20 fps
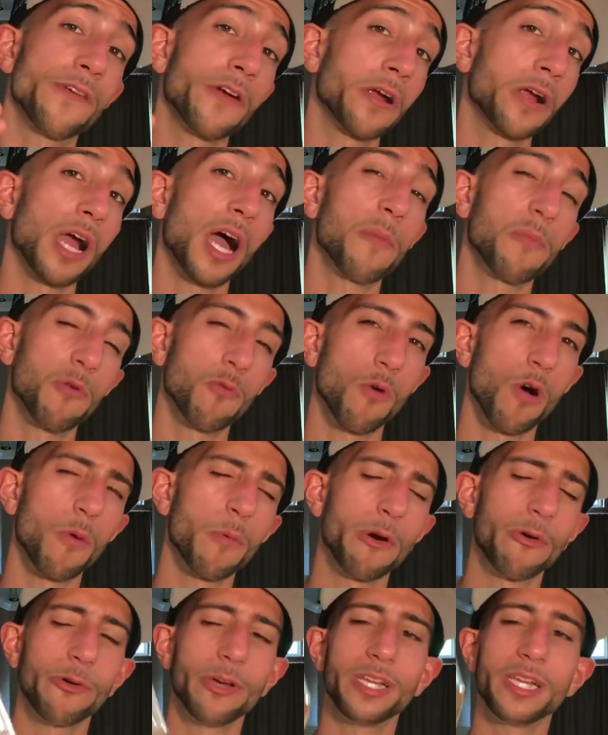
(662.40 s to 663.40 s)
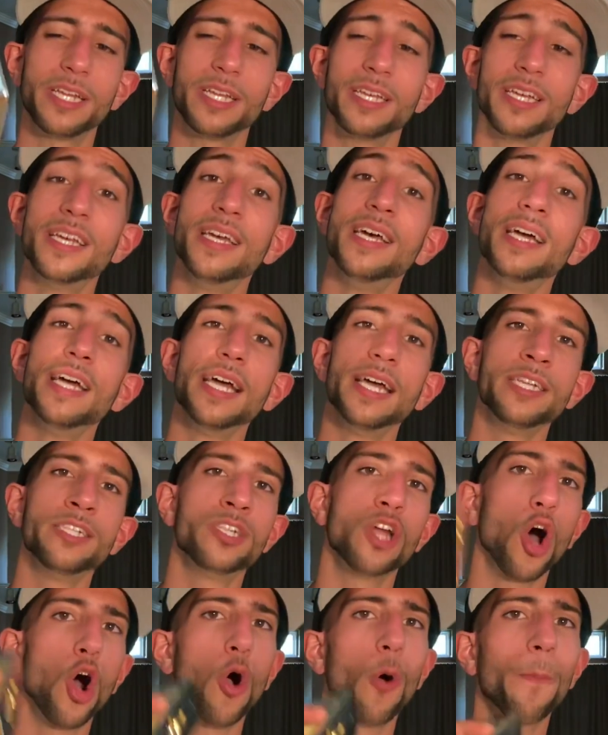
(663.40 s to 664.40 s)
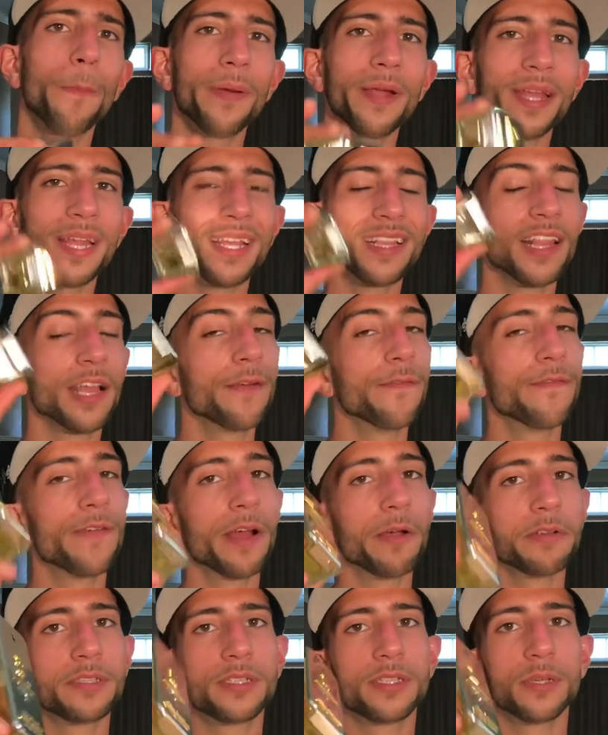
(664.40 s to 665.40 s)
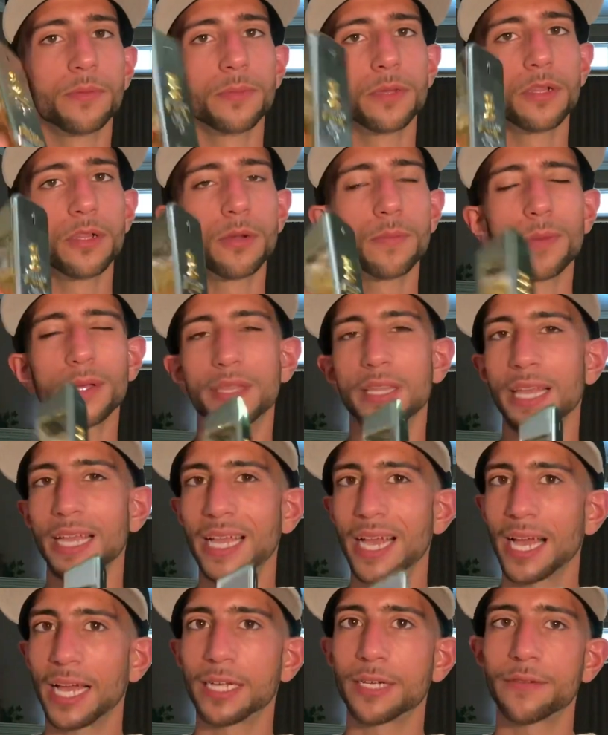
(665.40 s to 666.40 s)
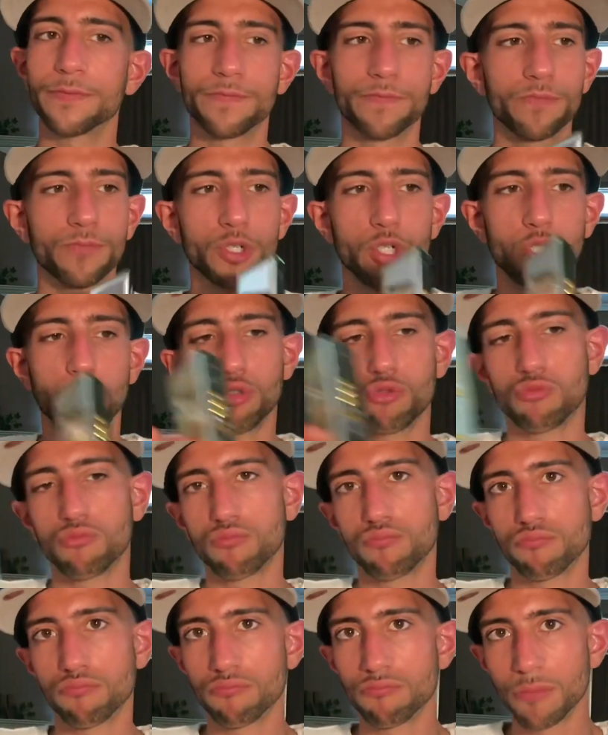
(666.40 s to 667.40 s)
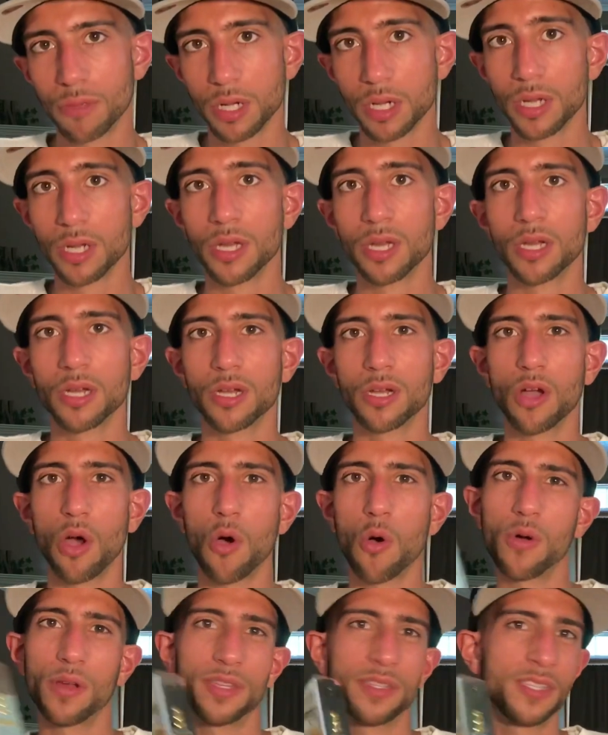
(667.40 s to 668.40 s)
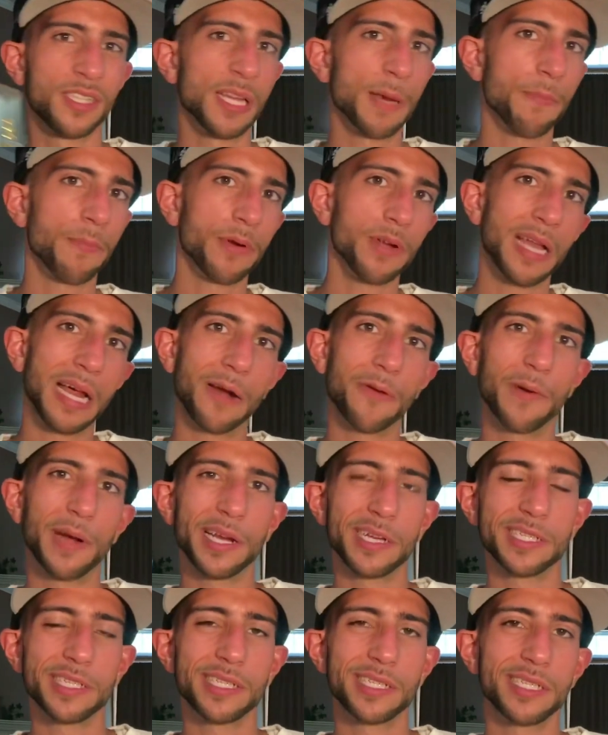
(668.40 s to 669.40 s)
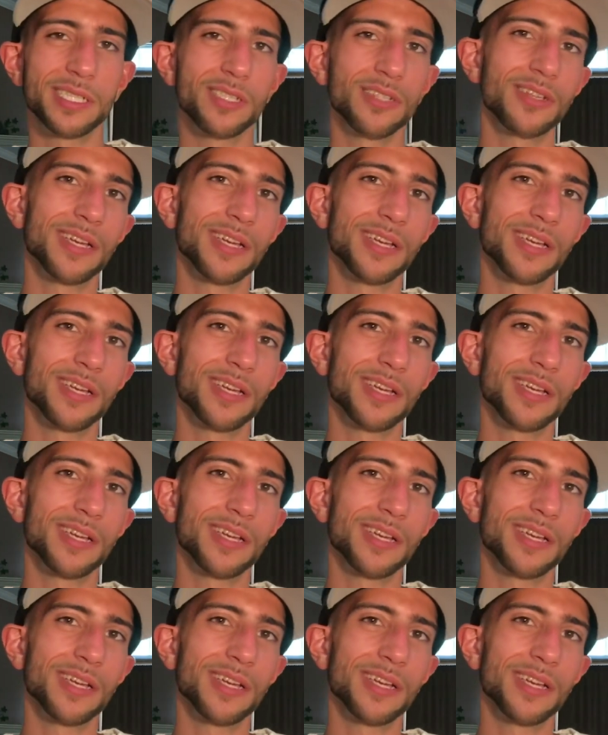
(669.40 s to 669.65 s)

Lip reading: Ferragamo Uomo in it. In the opening, they're very similar, but they kind of go in separate directions.